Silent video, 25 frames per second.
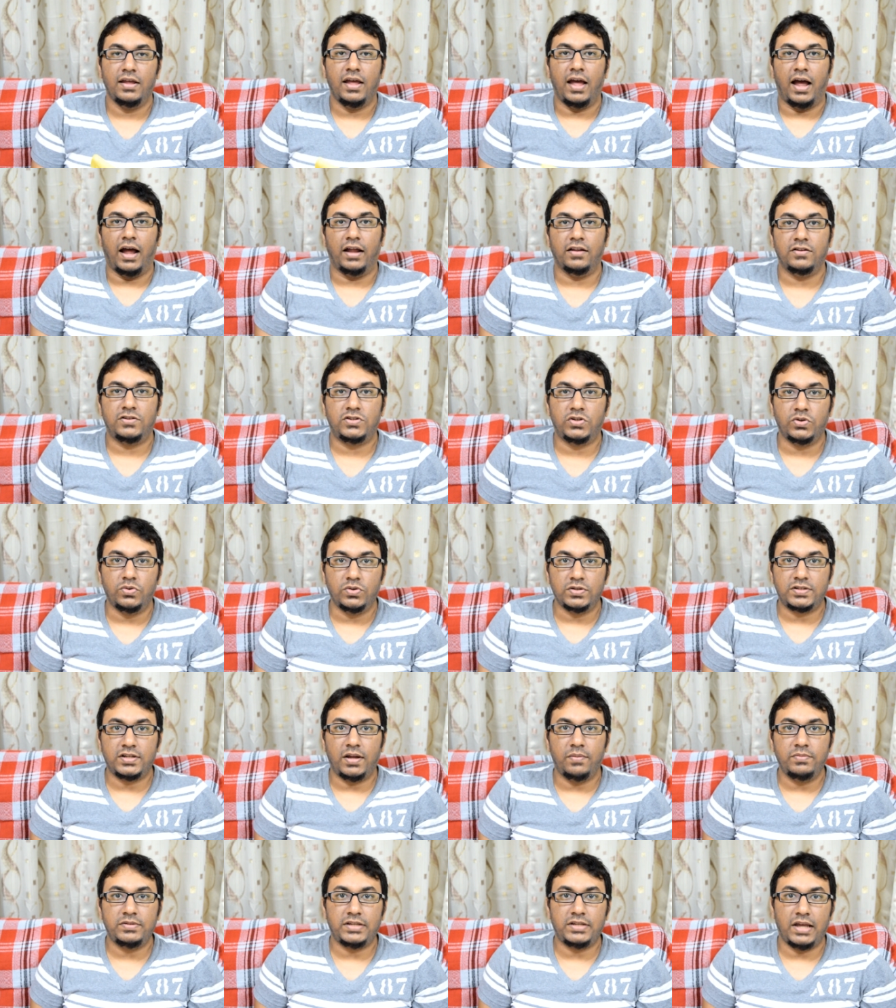And so
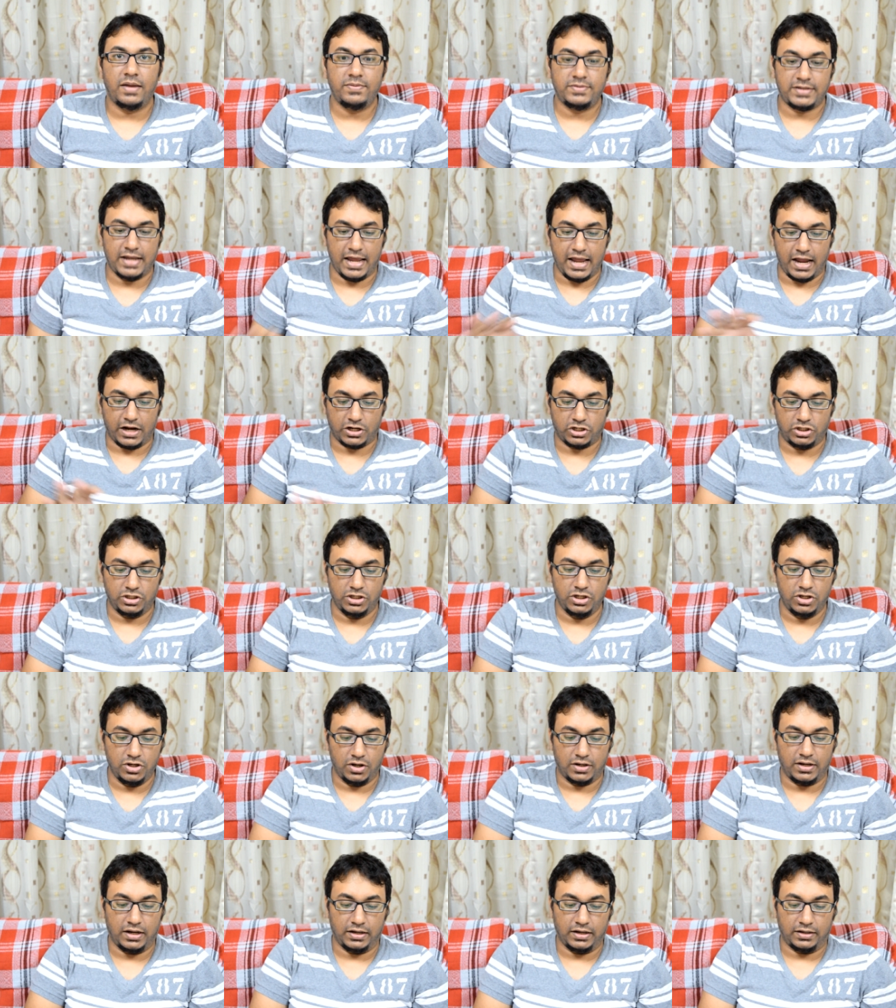sometimes I actually
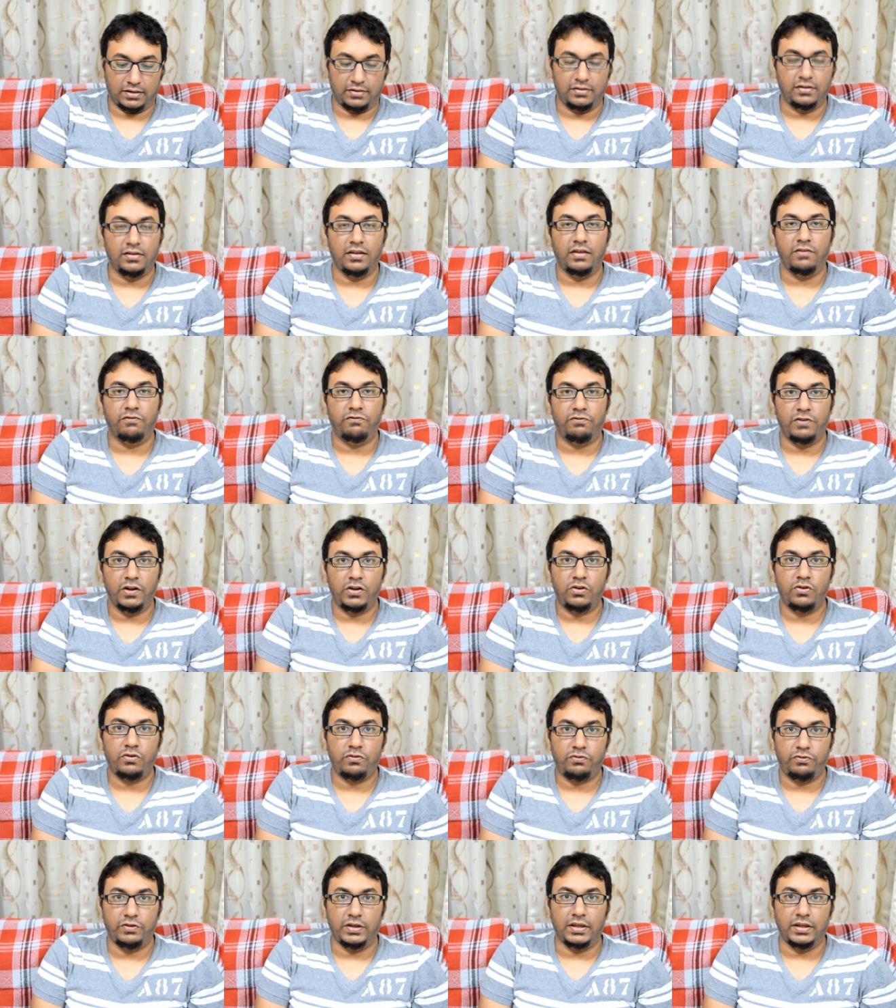look at the
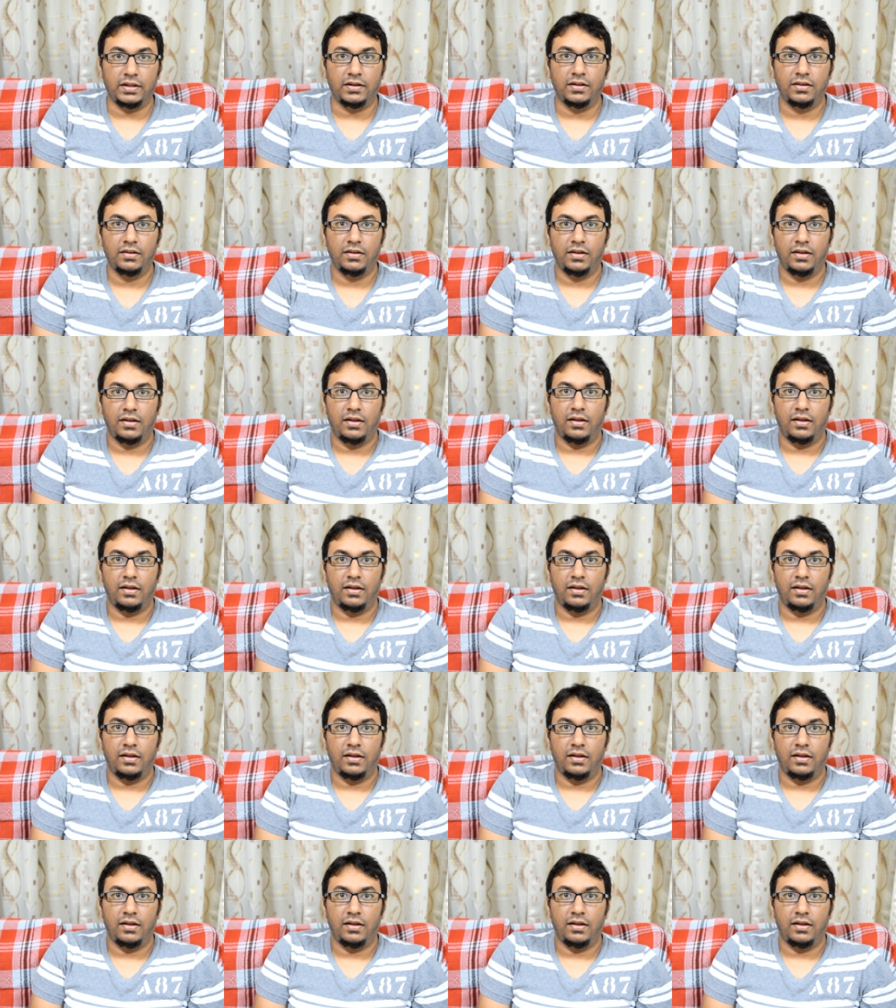video feed